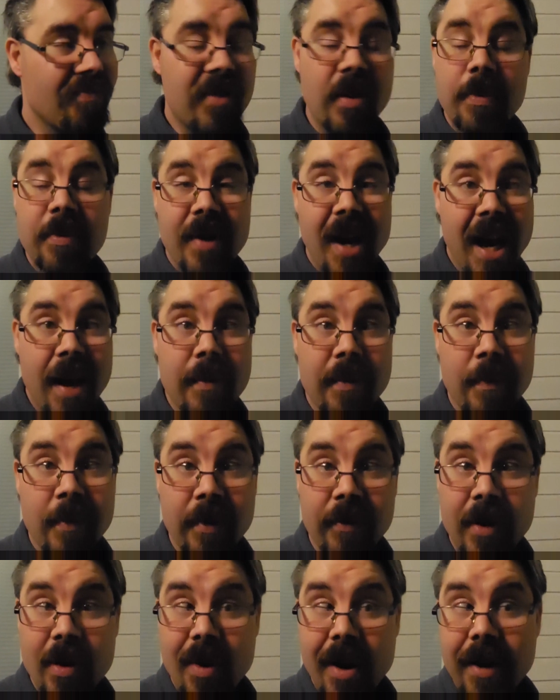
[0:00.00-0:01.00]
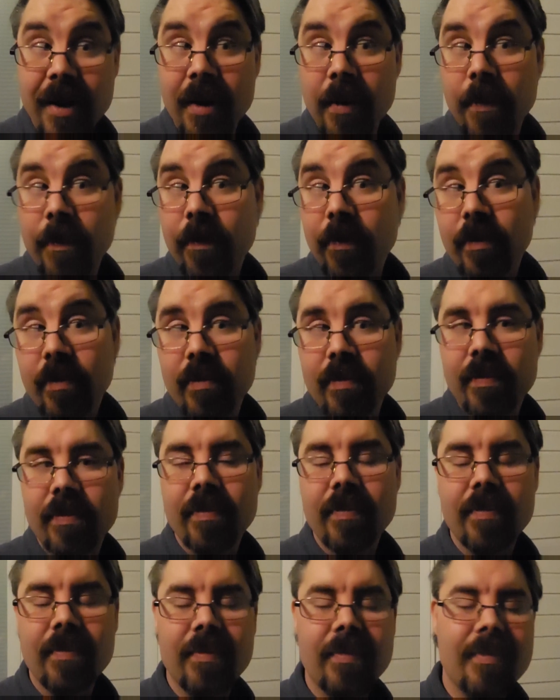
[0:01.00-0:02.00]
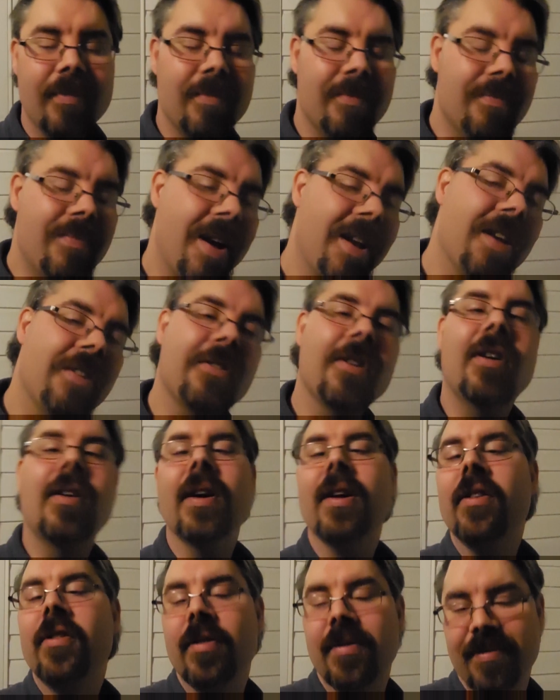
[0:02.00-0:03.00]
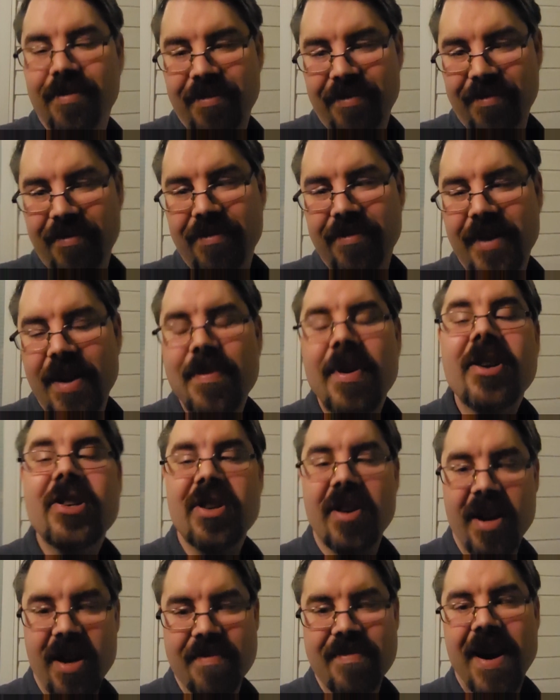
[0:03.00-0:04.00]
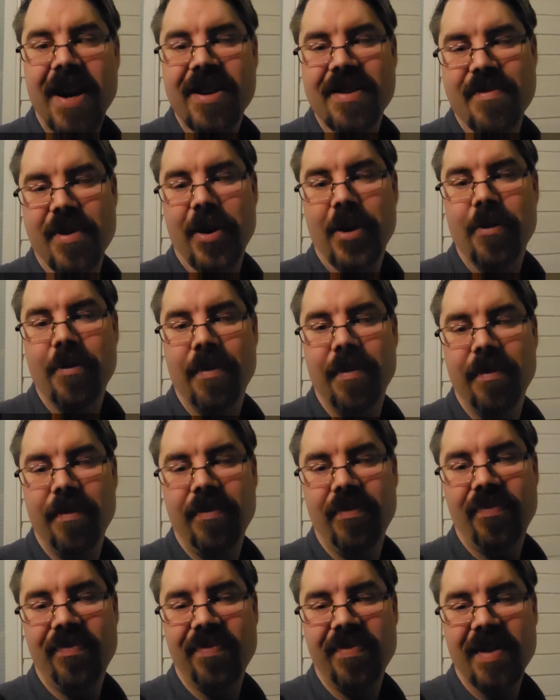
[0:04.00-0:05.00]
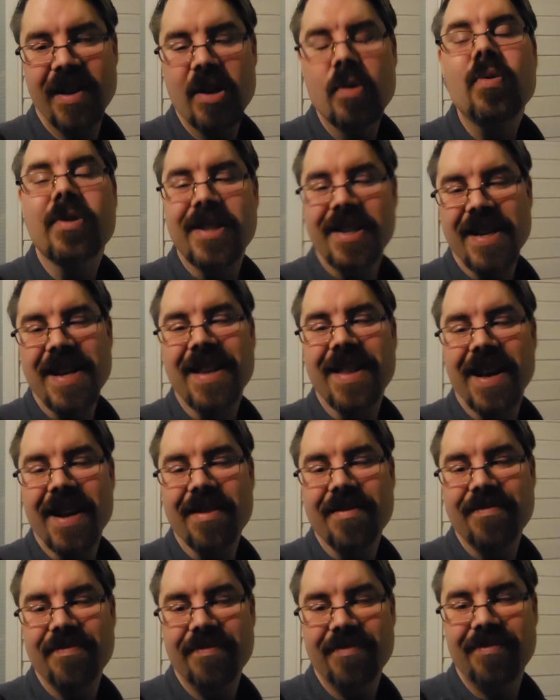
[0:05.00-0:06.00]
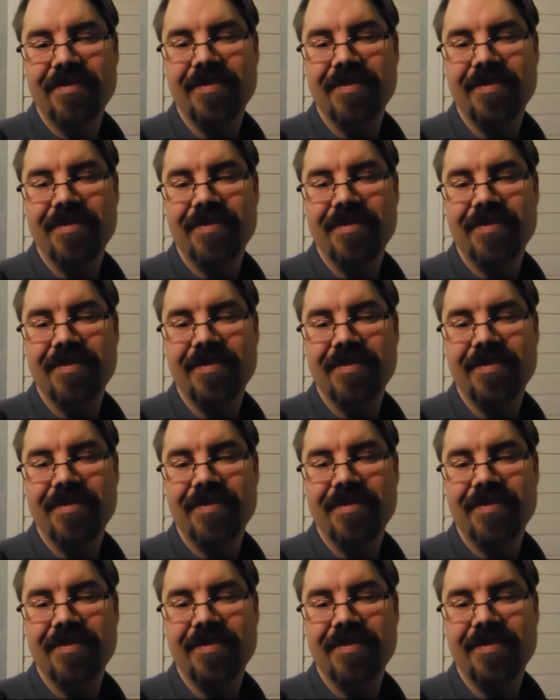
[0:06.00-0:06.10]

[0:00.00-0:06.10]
Subscribe if you want to. But as always, make sure you come back tomorrow. We'll see you then.